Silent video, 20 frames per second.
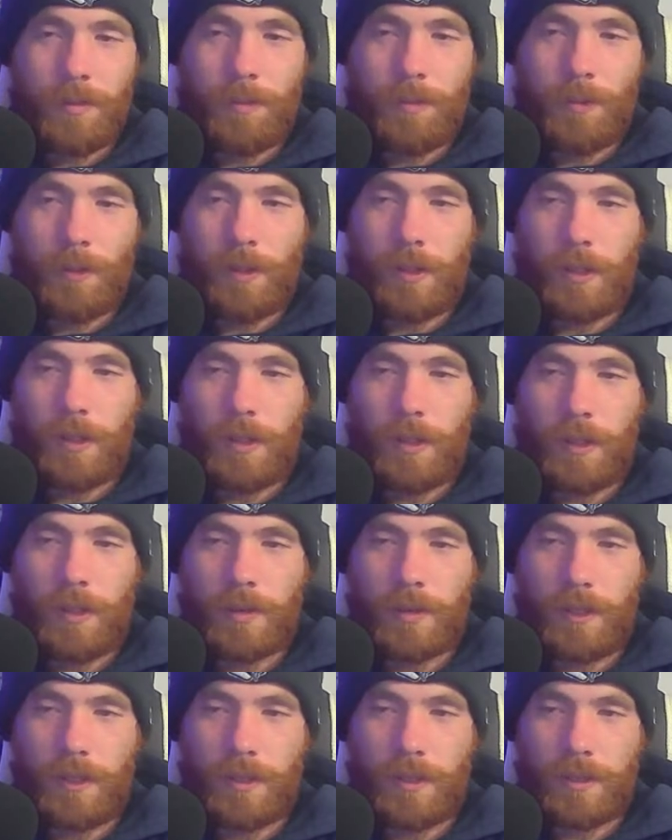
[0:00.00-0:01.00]
But
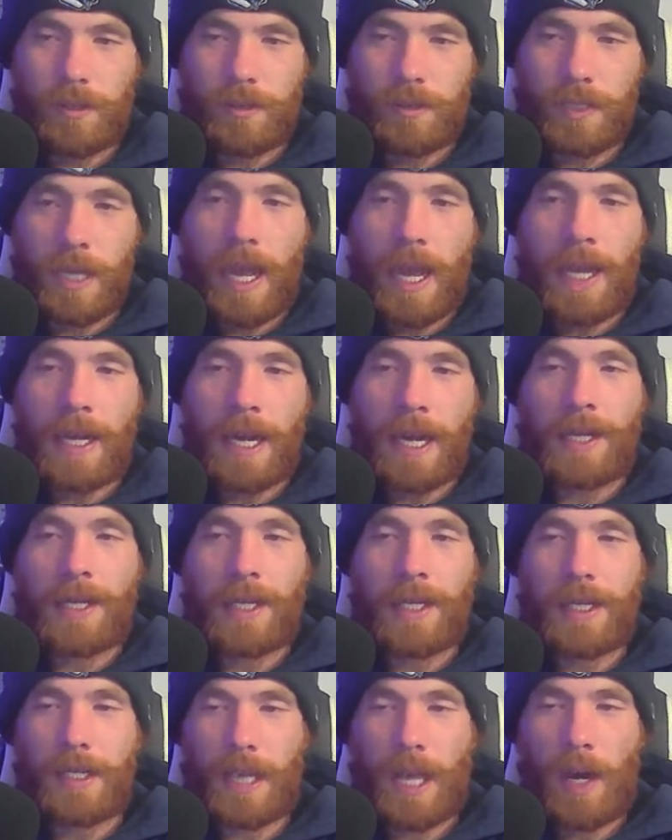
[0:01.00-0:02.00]
it's also, yeah, I
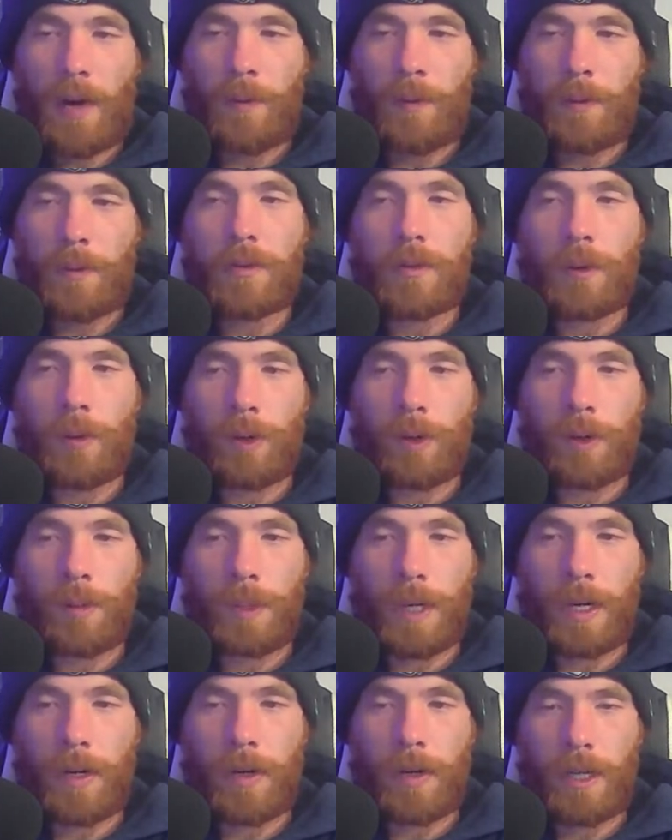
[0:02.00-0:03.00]
gotta get a Calvin or
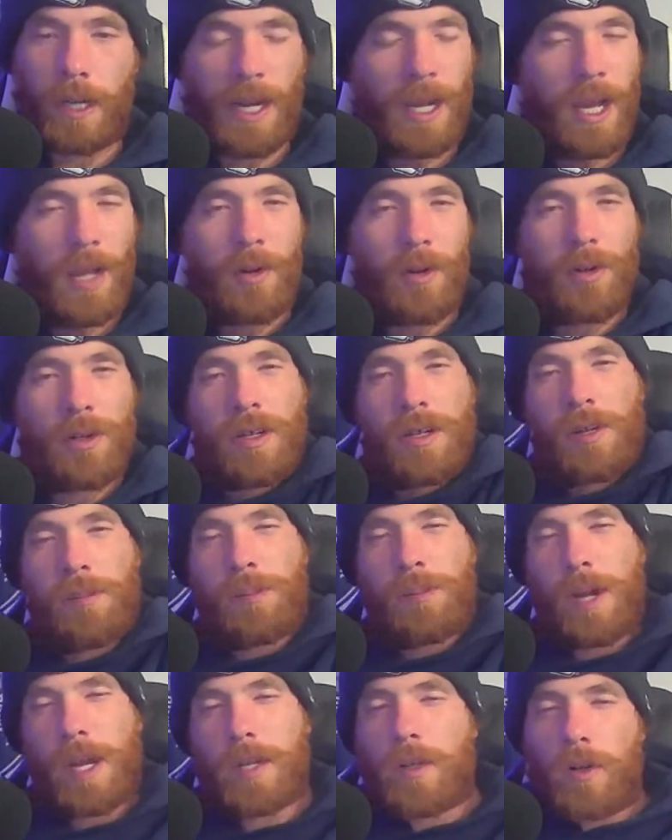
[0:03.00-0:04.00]
a Barry. I don't know.
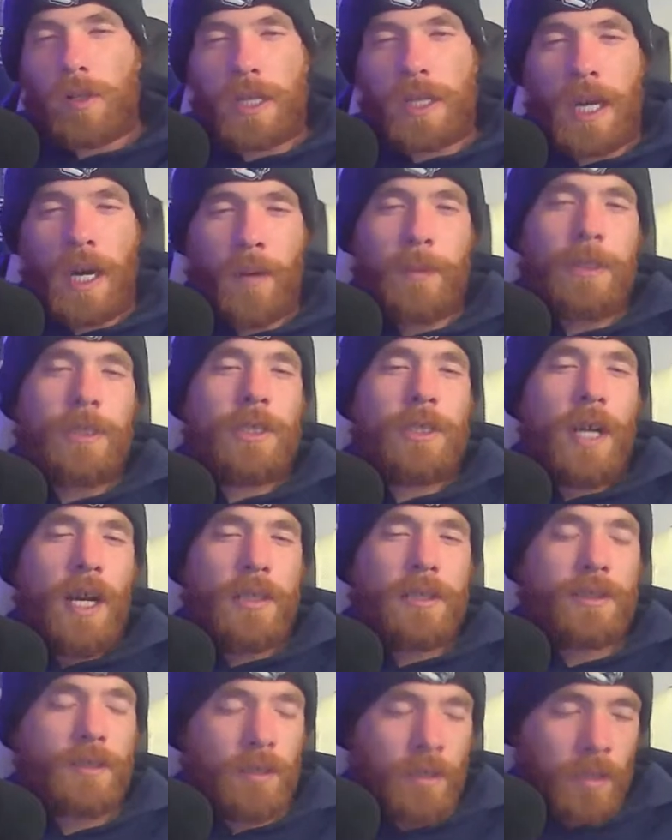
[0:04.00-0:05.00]
I'd probably go Calvin
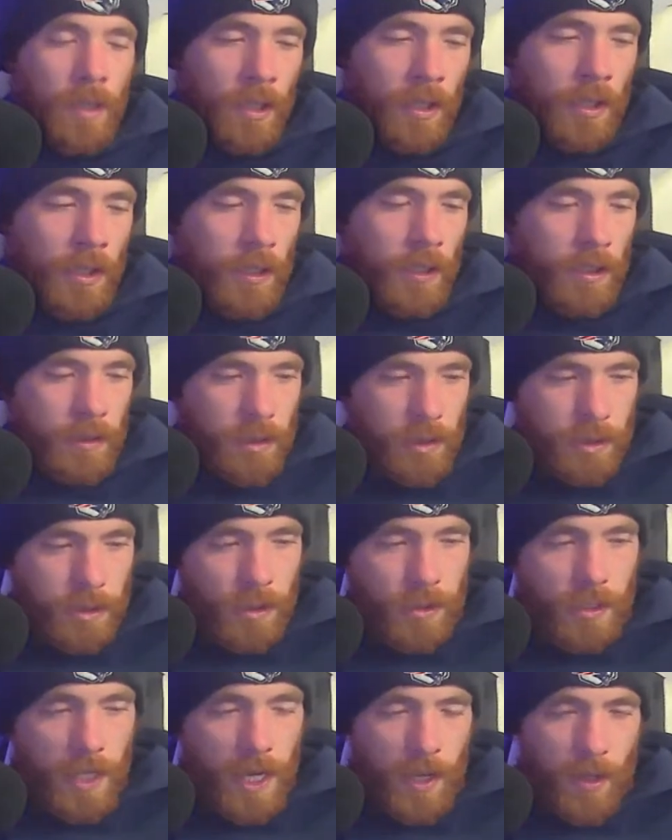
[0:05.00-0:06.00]
Johnson,
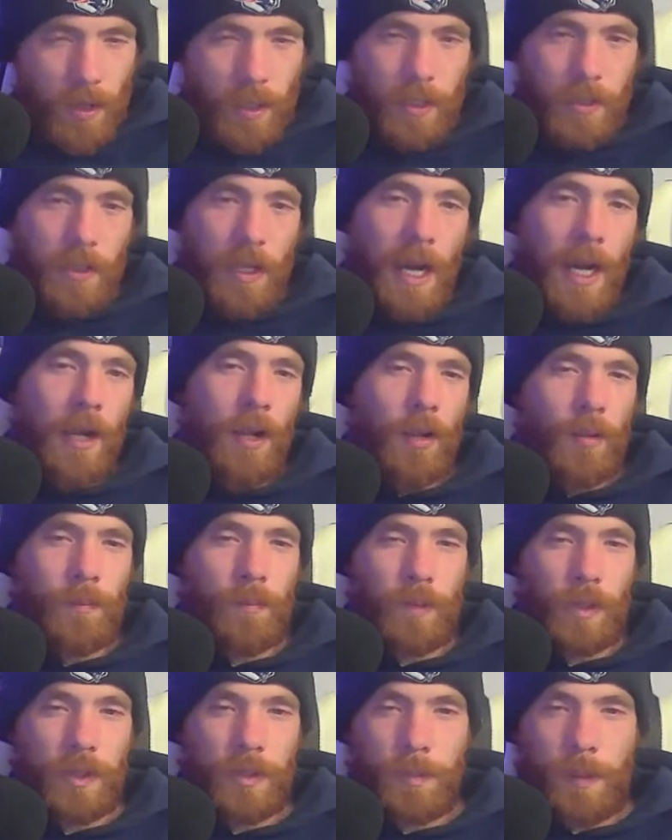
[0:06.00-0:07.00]
just because I
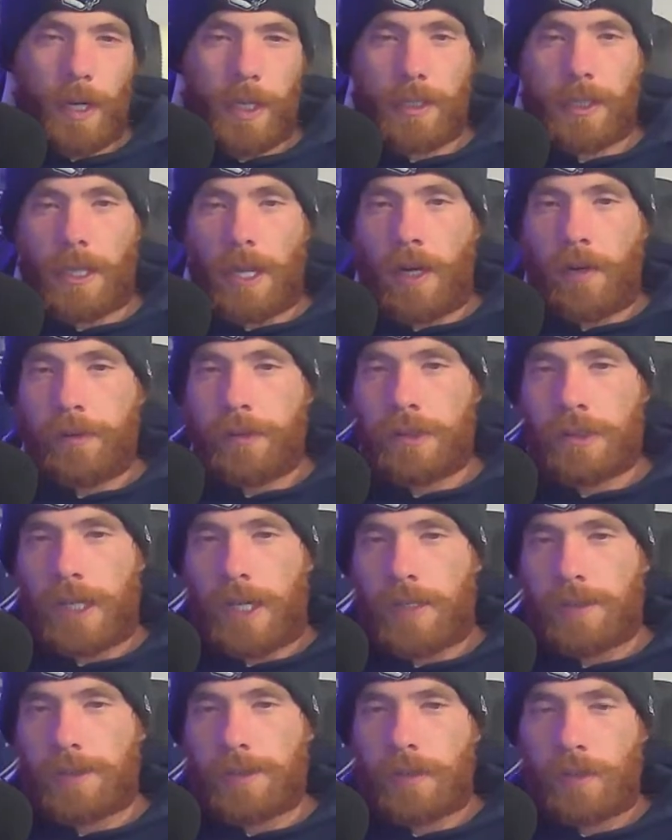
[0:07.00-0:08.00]
respect Calvin
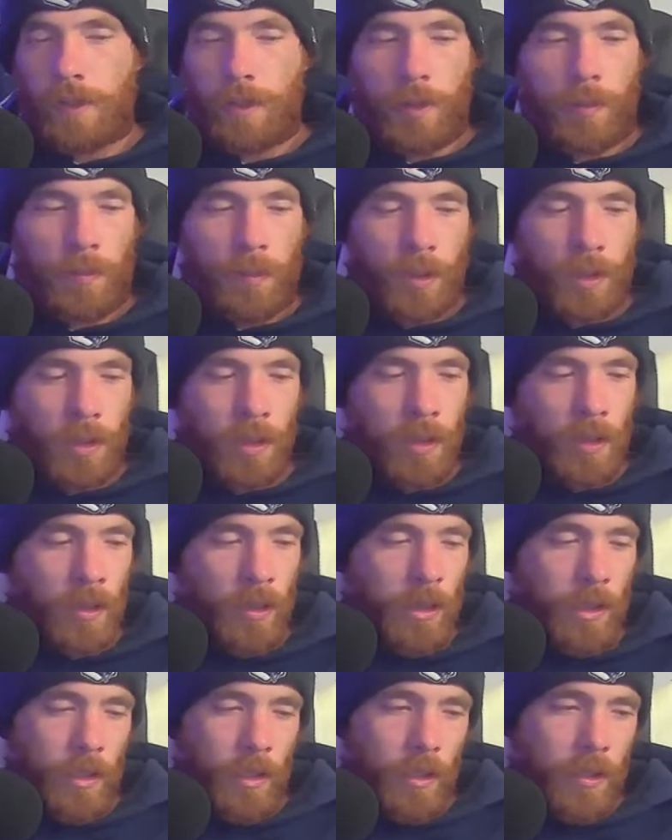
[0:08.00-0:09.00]
Johnson a little more,
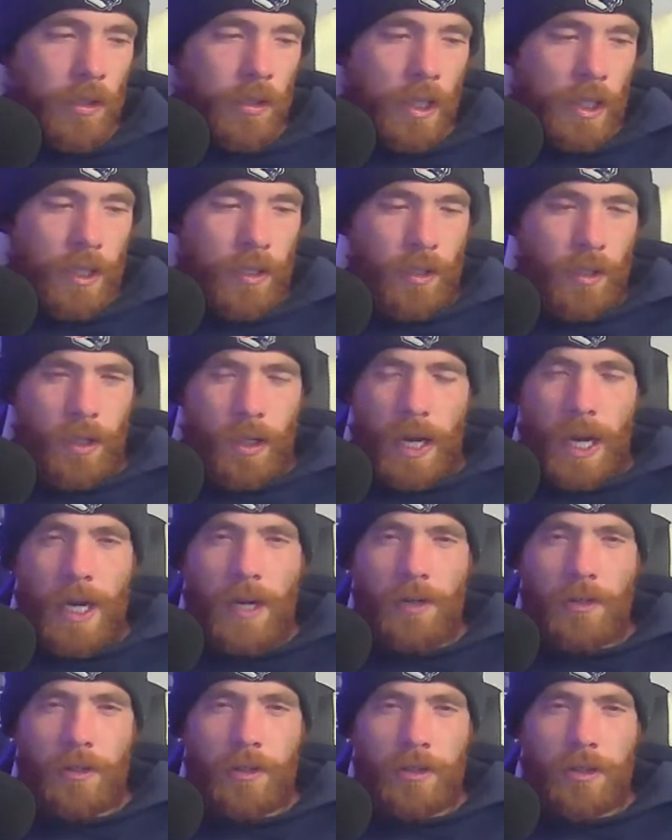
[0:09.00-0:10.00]
and
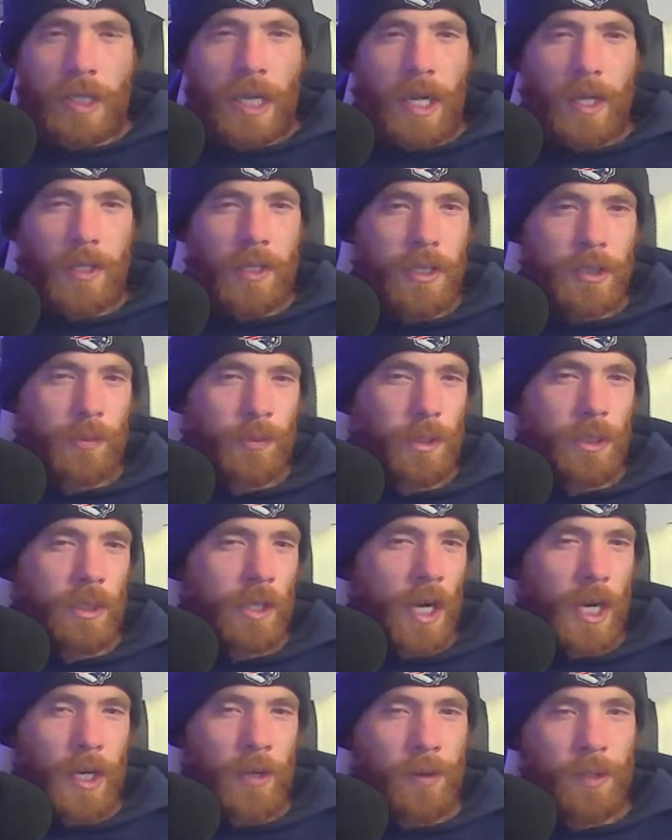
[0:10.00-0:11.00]
I understand his
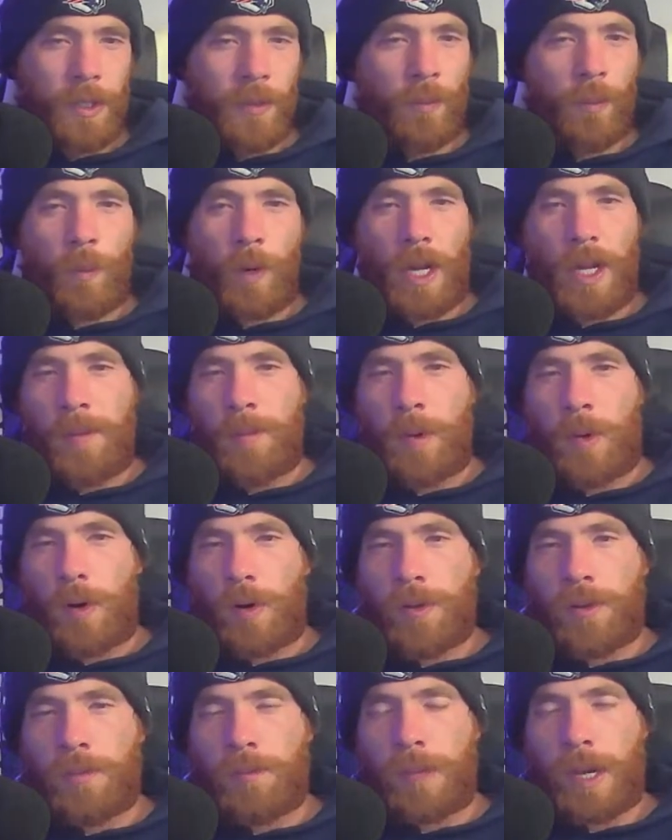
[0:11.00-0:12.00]
retiring way
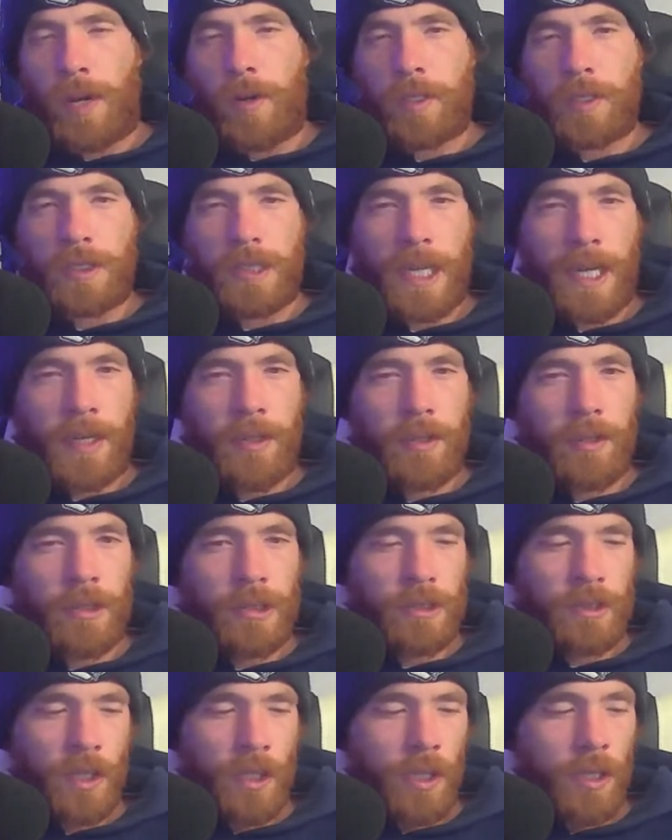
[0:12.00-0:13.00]
more than Barry
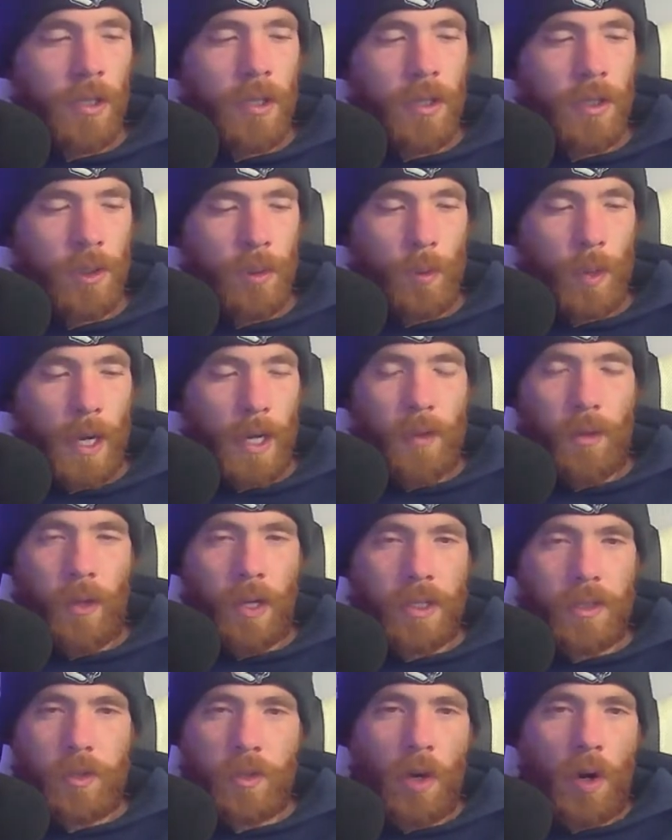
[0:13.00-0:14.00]
Sanders, who had
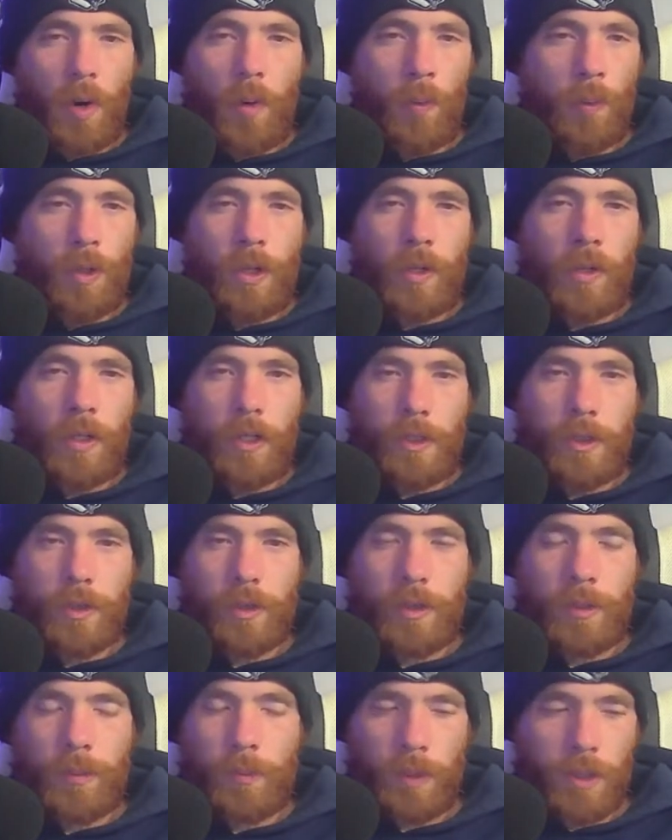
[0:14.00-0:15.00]
like no real
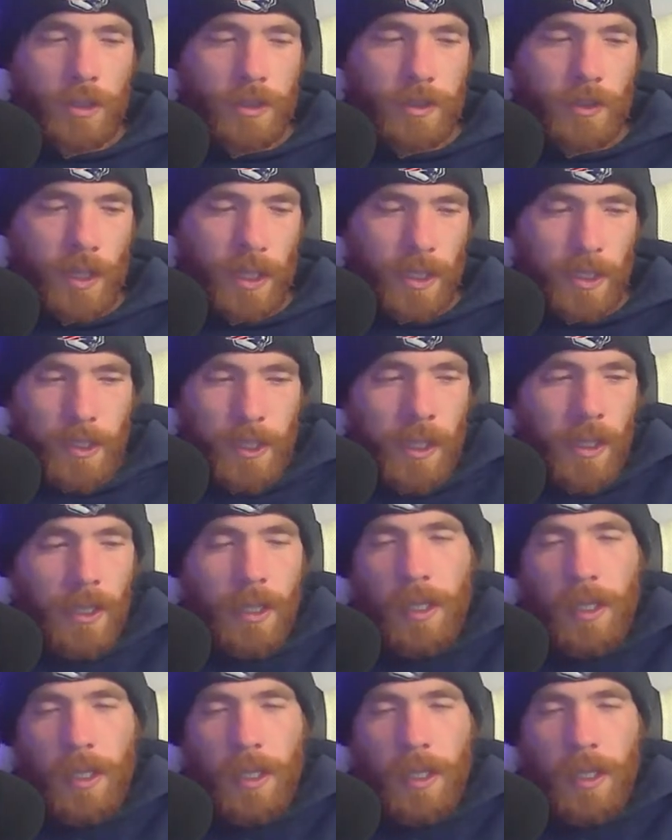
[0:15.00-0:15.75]
injury. Whereas like